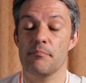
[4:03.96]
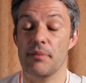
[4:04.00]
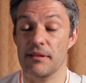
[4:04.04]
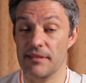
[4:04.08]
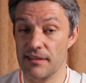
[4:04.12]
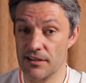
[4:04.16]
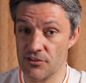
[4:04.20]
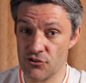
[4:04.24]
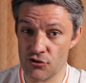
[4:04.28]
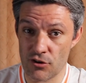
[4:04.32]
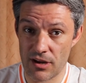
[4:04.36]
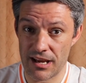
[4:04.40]
But
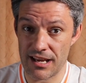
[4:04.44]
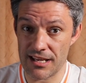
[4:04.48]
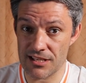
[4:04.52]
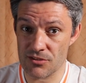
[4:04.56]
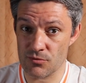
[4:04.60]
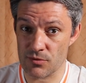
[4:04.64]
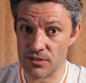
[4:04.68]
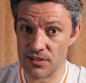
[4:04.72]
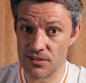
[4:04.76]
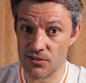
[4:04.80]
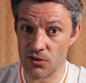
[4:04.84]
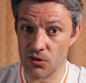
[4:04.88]
the tries
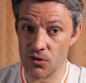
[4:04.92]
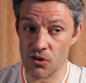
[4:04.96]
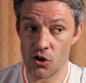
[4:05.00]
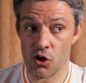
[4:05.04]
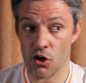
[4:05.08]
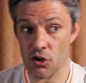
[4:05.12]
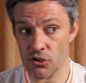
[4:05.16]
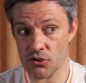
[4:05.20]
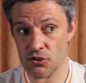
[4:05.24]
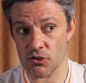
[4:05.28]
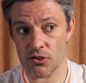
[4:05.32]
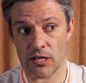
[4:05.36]
were still
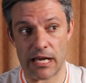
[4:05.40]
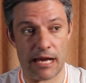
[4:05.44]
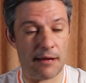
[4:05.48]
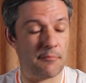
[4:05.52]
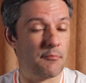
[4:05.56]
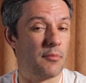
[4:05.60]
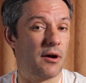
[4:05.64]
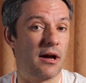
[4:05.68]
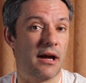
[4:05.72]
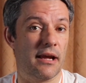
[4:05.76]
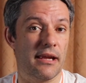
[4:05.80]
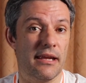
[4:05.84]
hard to
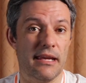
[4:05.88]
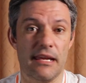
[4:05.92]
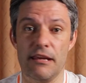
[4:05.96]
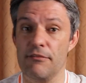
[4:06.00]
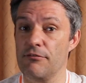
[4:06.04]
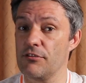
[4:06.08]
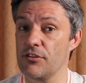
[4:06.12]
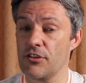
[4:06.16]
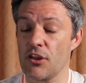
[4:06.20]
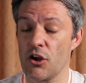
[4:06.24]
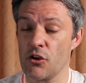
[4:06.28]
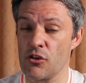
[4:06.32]
come by
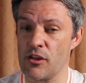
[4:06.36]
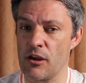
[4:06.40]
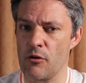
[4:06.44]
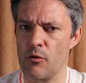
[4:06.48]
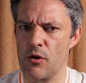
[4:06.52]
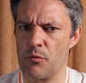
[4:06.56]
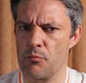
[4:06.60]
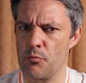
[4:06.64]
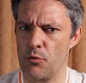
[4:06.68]
even though they were